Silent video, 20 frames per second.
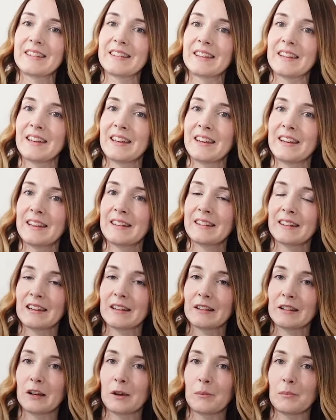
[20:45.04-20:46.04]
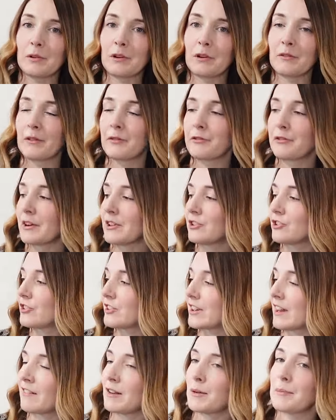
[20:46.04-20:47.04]
So here's an example of a French
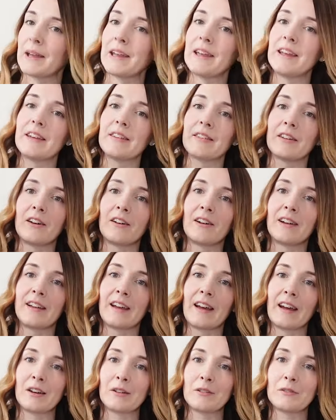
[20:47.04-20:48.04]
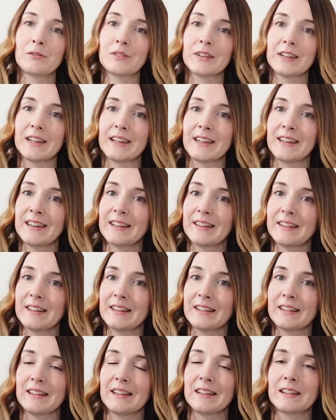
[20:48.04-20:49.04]
terry make that I have here.
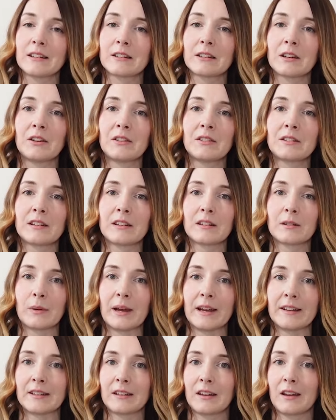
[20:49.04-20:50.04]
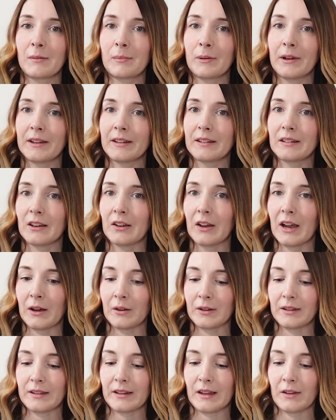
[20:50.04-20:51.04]
This is a toaster sweater by Sew
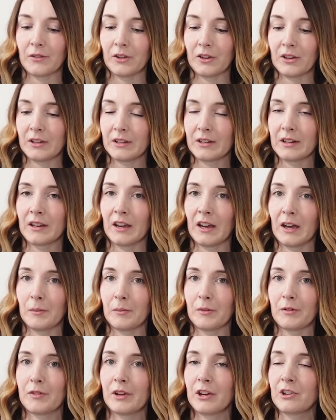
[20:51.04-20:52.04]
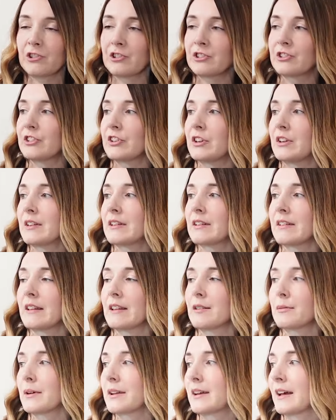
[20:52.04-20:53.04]
House 7, version 2. So
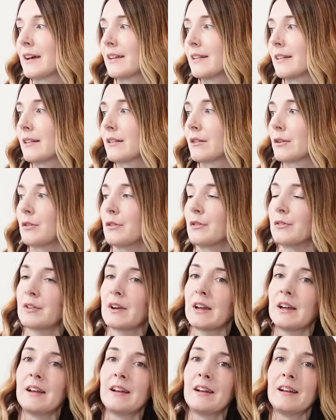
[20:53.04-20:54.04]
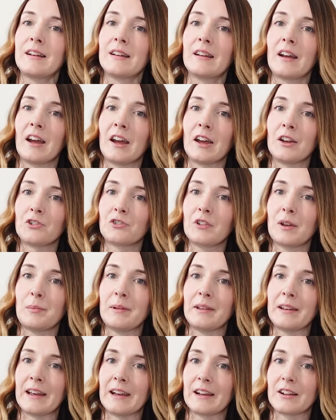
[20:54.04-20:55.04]
this one has the sort of
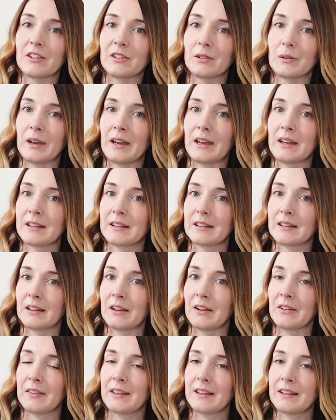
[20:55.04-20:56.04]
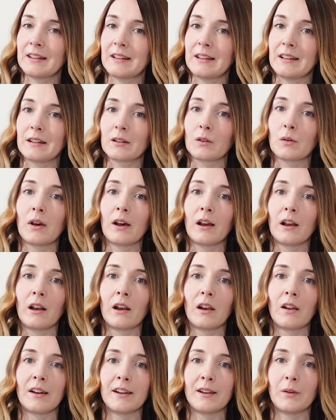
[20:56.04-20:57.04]
drapey neck to it. So this is quite a
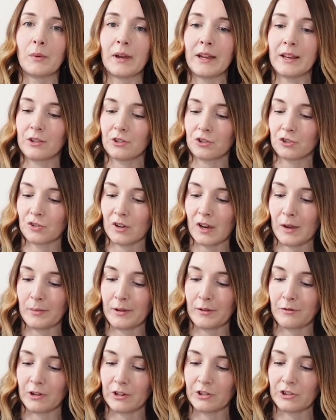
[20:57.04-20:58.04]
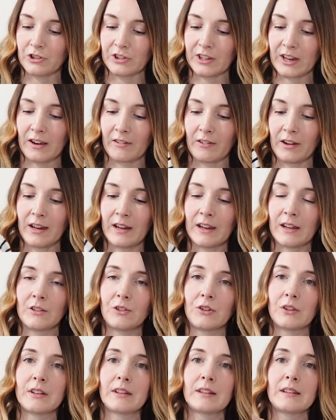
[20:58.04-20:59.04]
lightweight stripy French terry, and
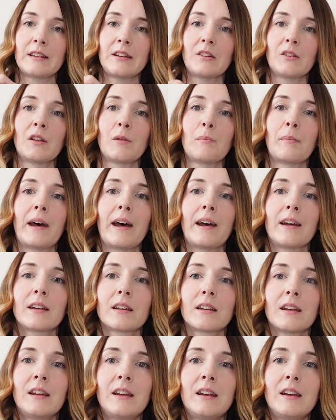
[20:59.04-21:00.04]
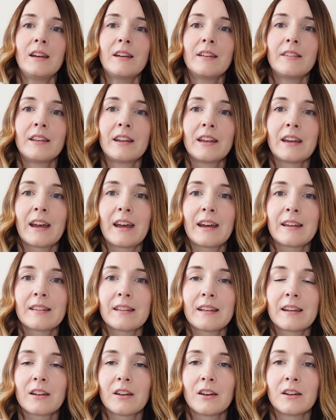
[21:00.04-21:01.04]
you can see on the back that it has
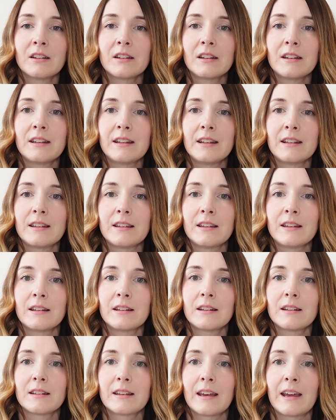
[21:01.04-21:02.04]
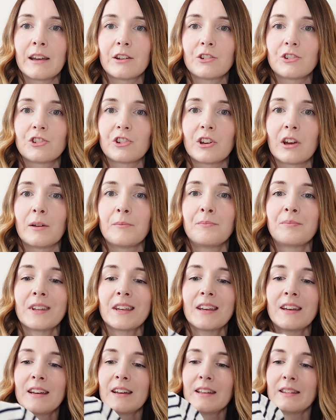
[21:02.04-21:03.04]
that kind of knitted texture.
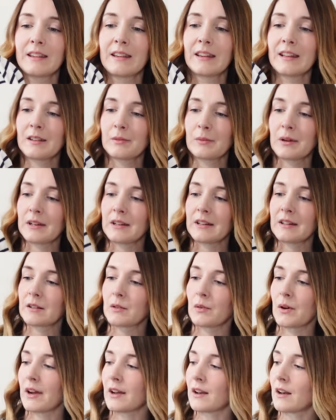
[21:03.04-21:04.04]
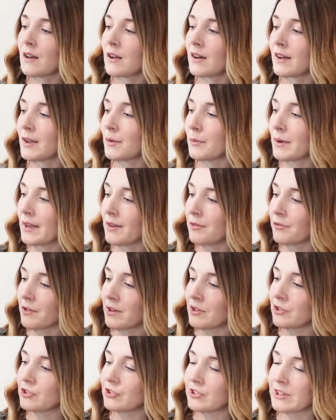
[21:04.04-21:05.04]
So this one is quite a lightweight
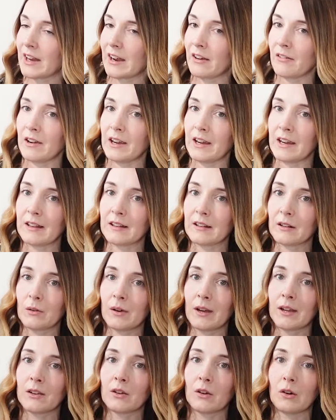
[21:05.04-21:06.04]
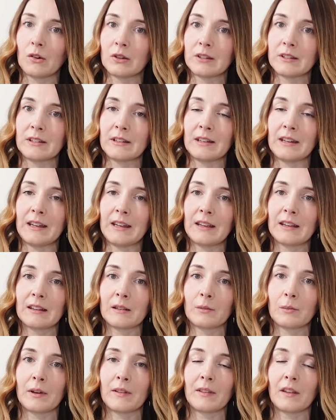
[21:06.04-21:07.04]
French terry. It's quite cottony.
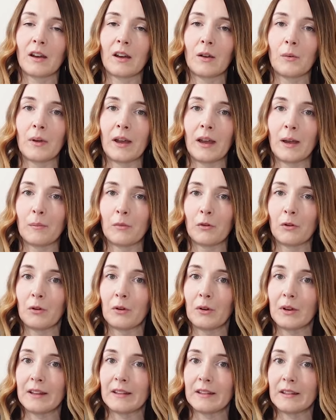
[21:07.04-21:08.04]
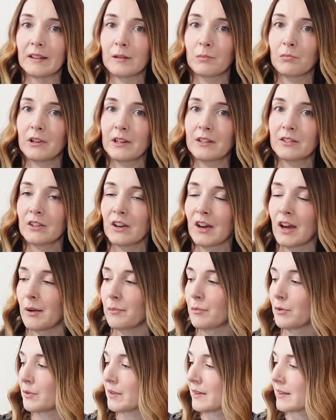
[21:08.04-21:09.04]
It's one that I wear more in the
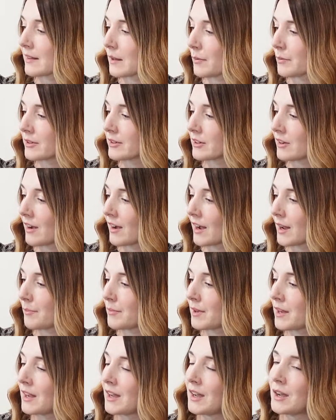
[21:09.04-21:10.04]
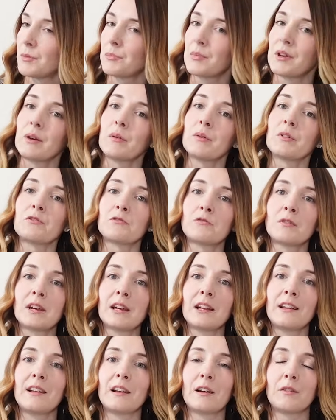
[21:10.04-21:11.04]
springtime or the summertime, but it was
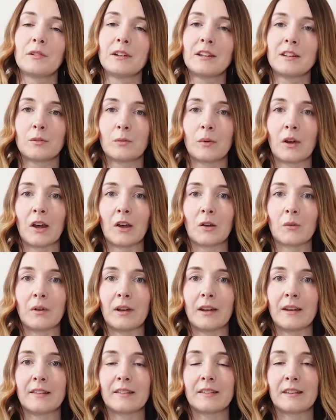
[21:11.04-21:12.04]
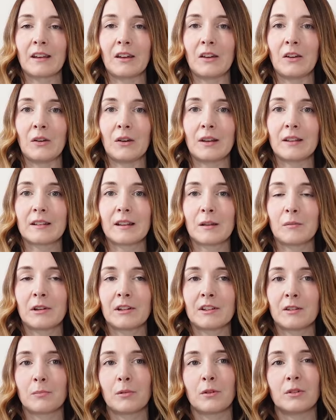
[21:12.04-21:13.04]
really lovely to work with. So
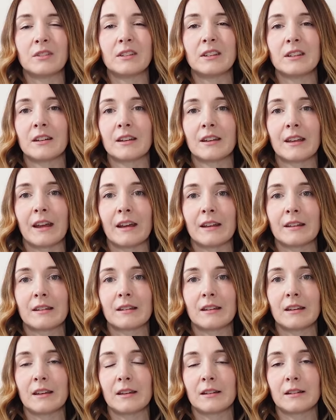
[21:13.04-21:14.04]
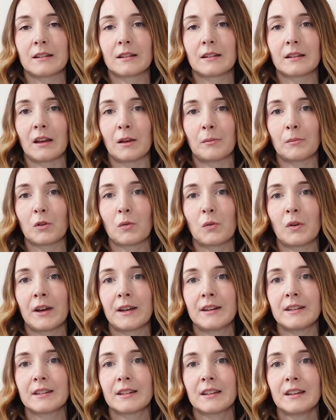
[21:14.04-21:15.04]
similar to Ponte, I guess, it's
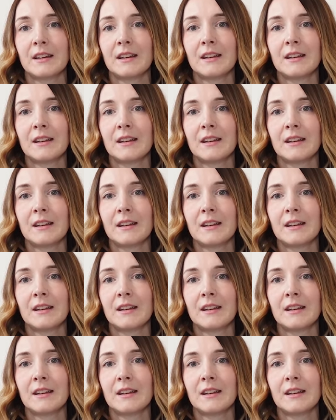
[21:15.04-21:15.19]
quite